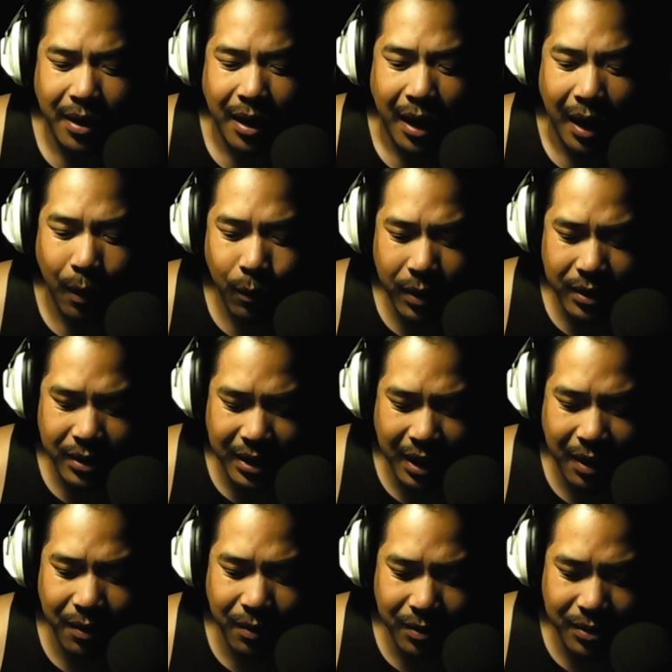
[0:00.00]
I want to see
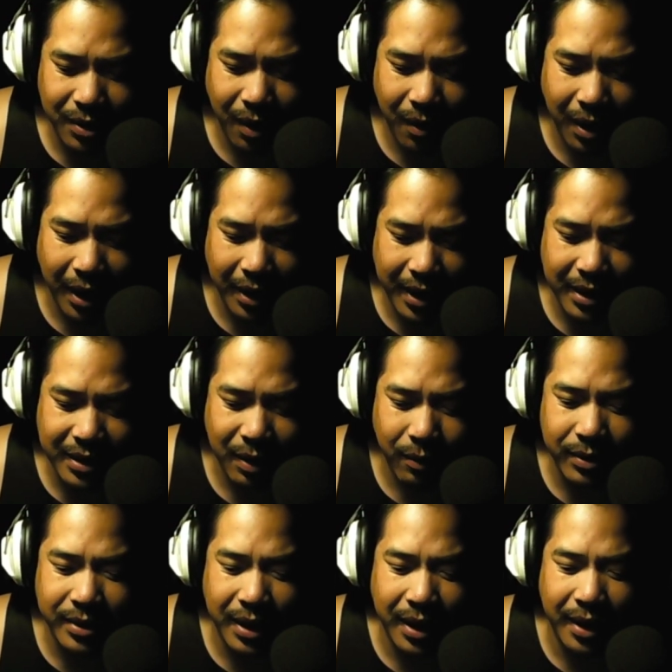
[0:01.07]
who's going on next. I want to
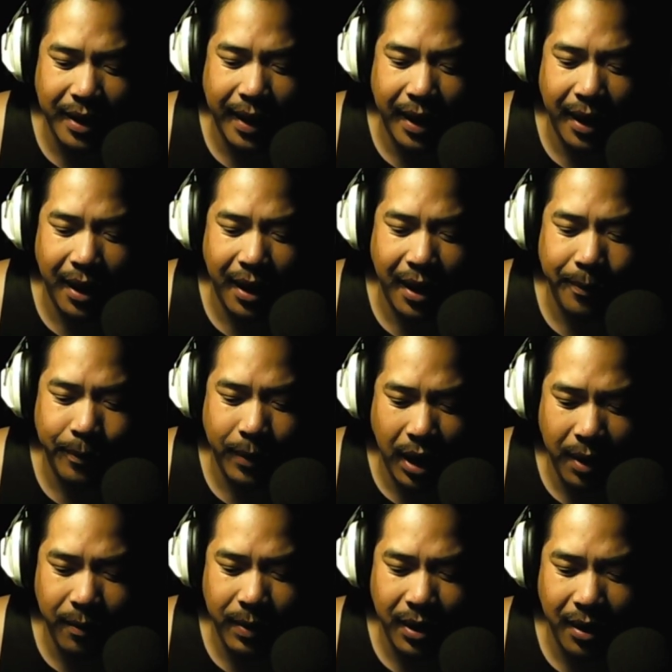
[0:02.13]
see not
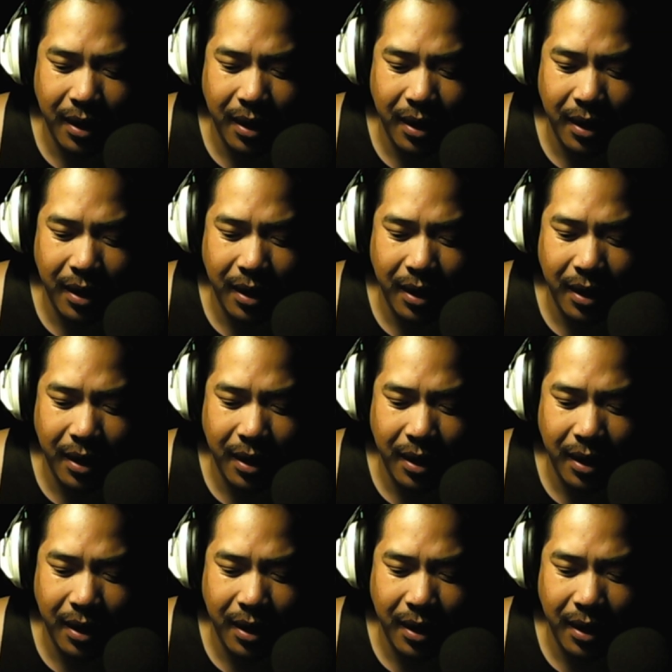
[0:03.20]
Amy